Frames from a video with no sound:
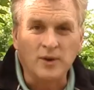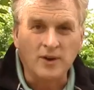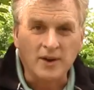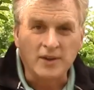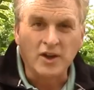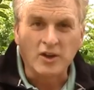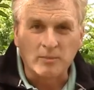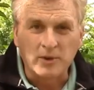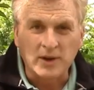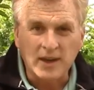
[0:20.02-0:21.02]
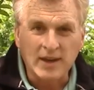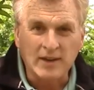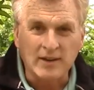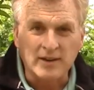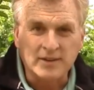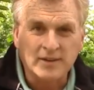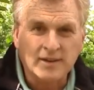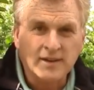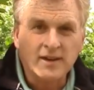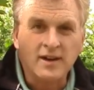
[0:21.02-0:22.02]
on the Hilleberg Enan.
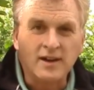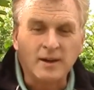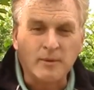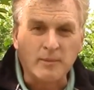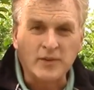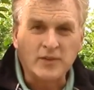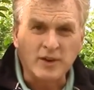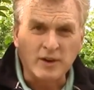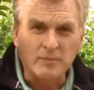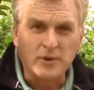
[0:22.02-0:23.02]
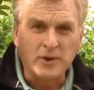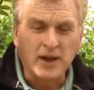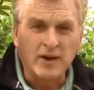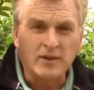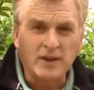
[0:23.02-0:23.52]
A couple of months ago I put out